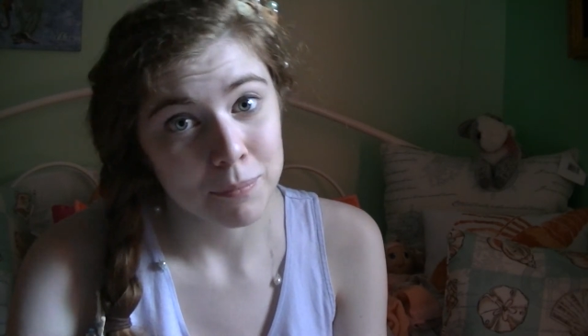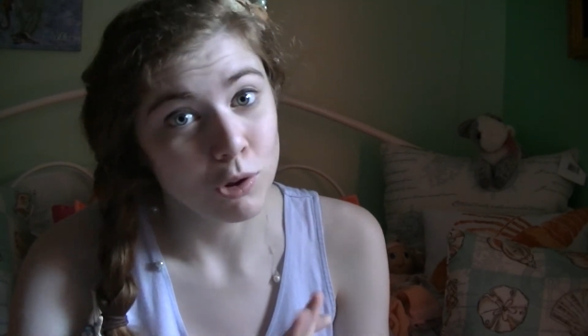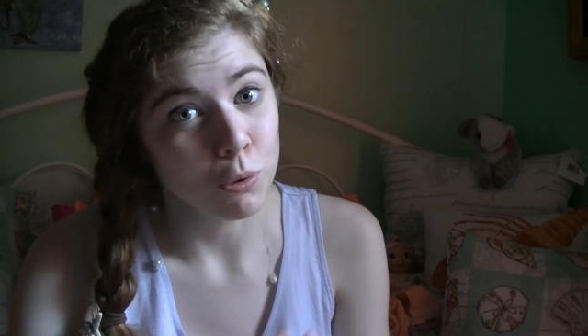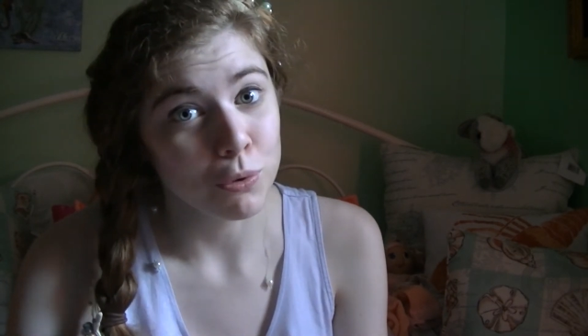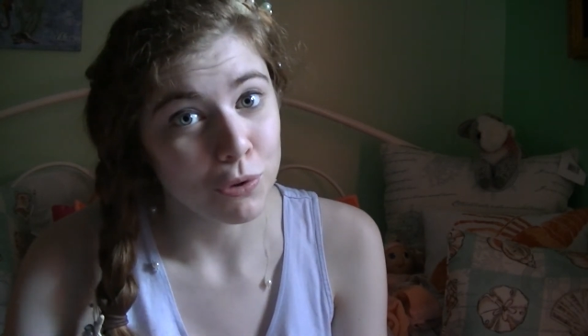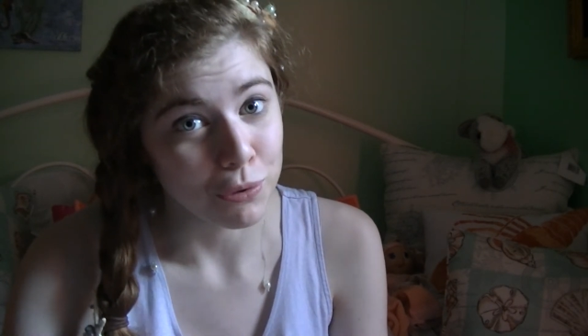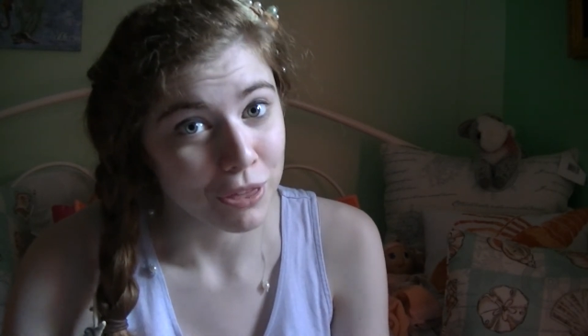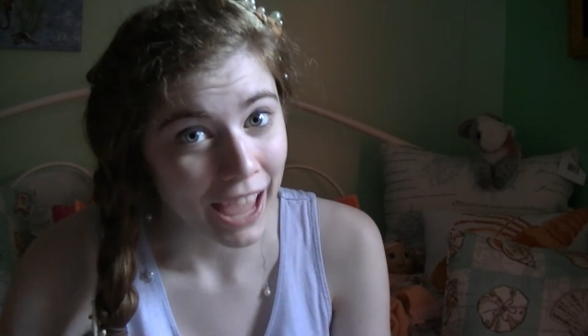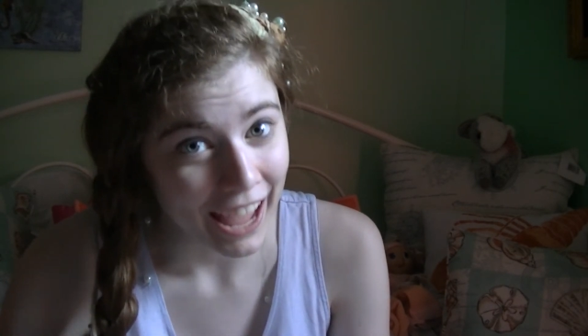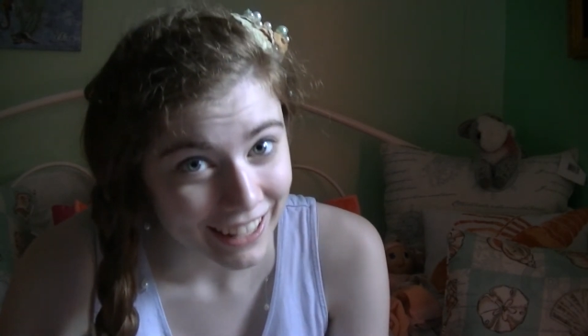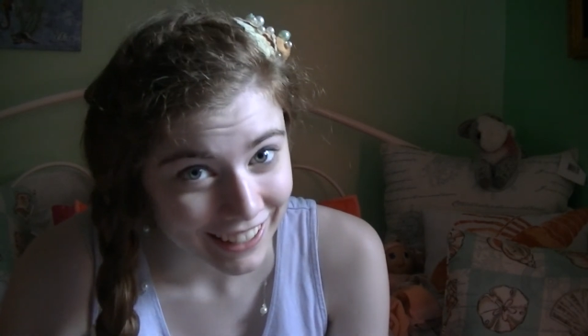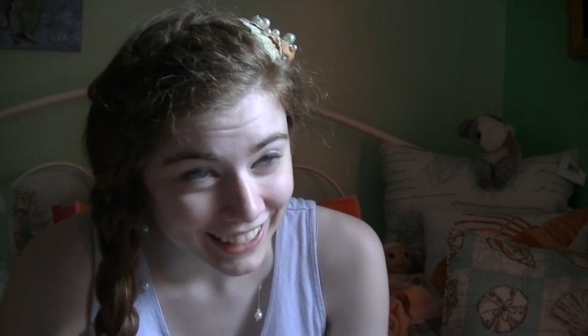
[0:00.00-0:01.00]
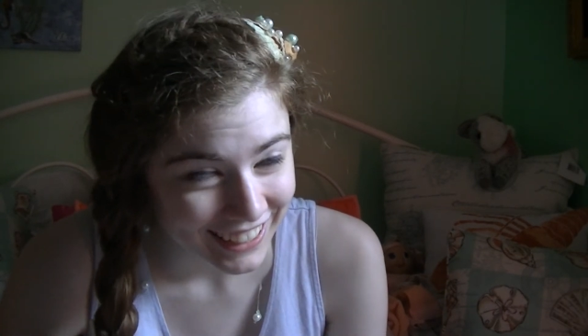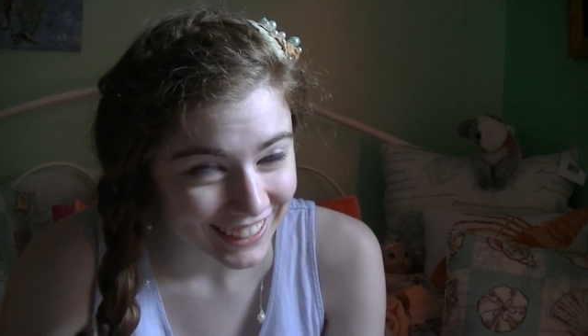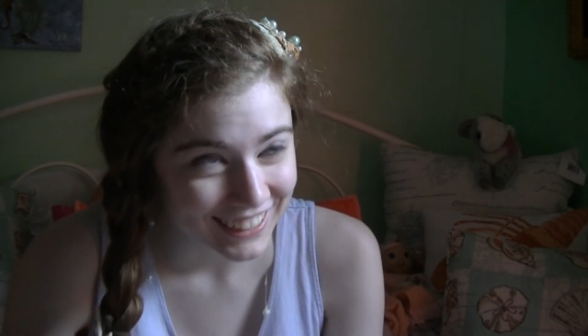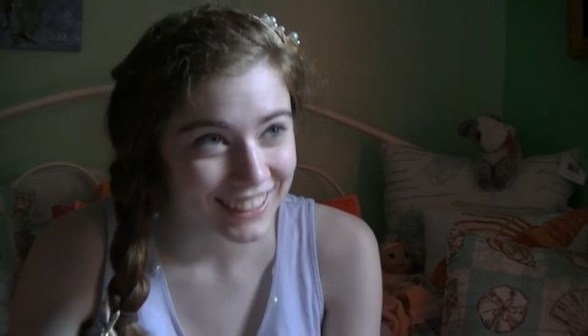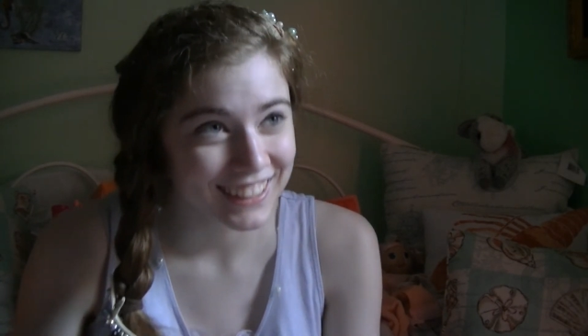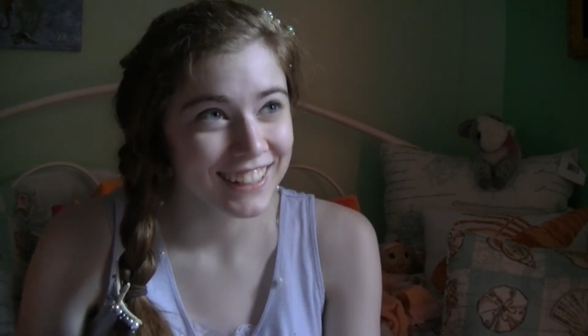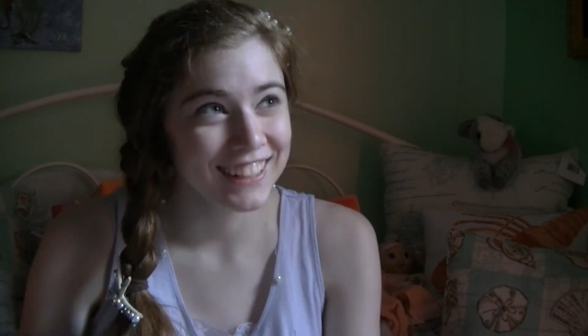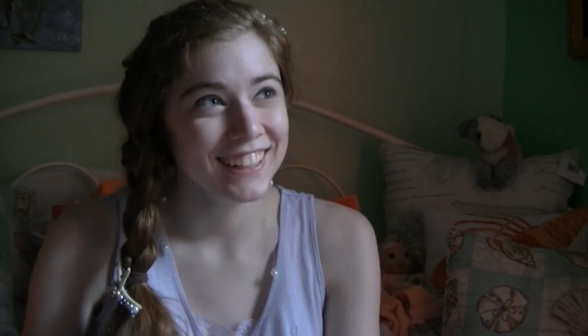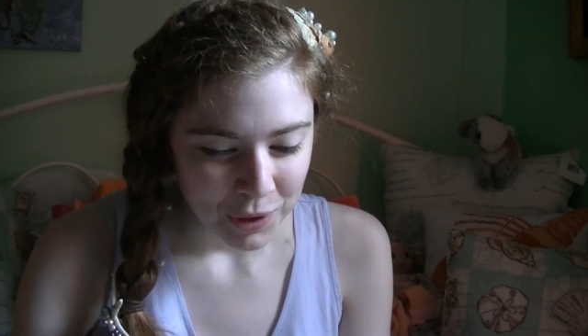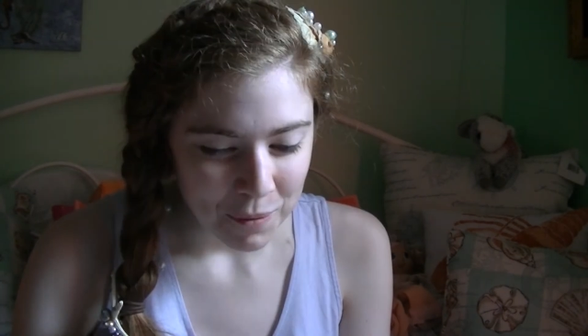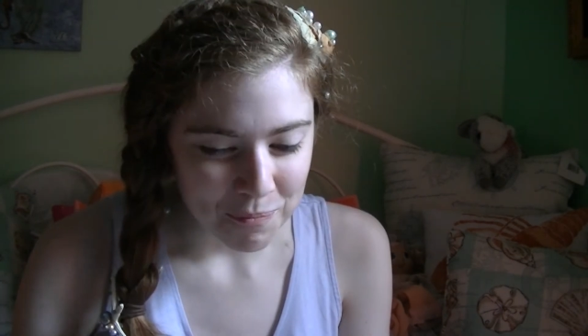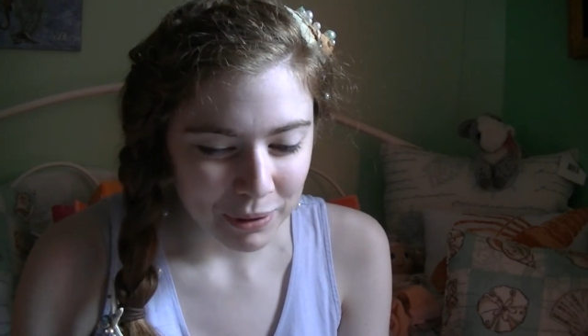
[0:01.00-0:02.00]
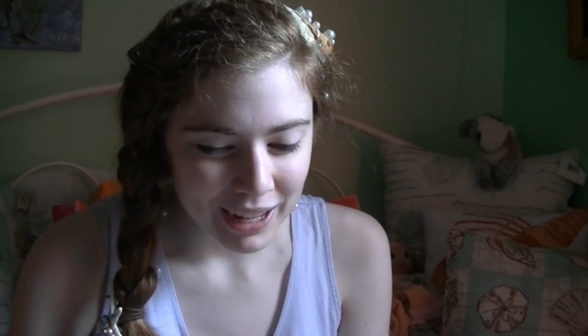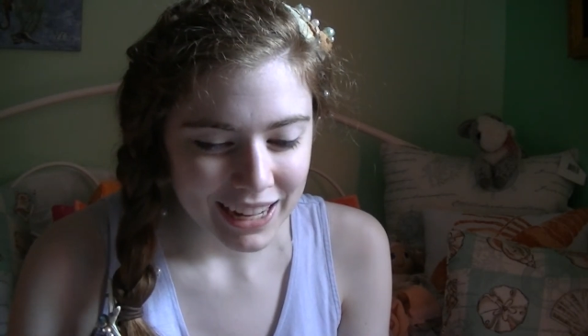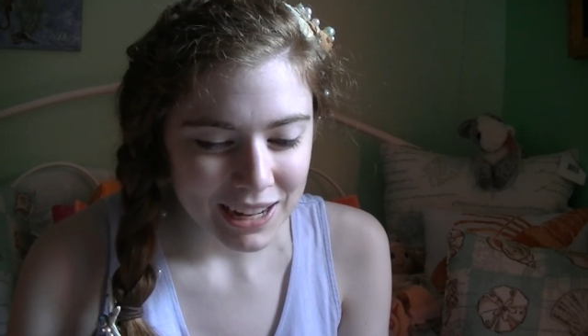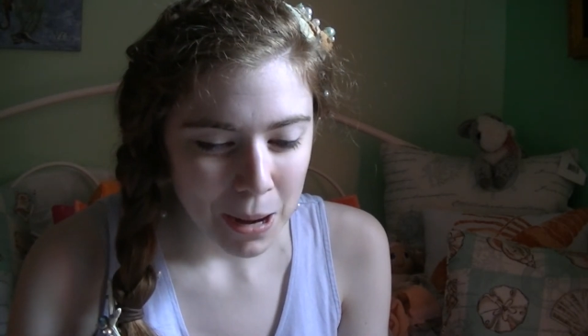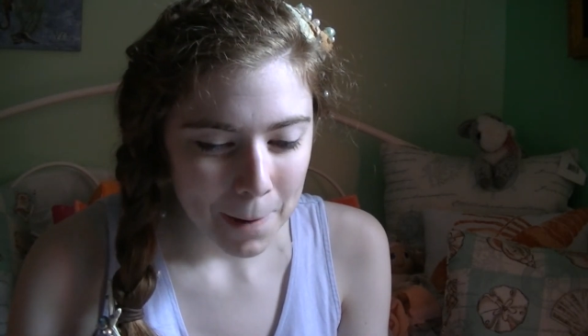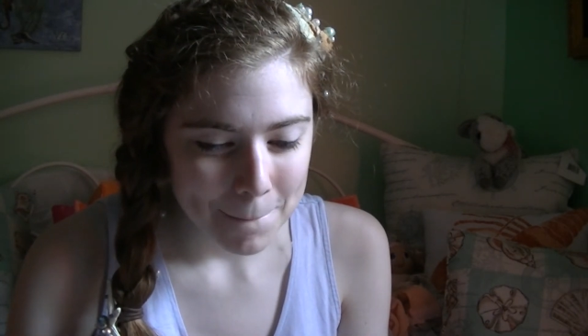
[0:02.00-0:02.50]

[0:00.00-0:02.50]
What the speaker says: Don't do that. But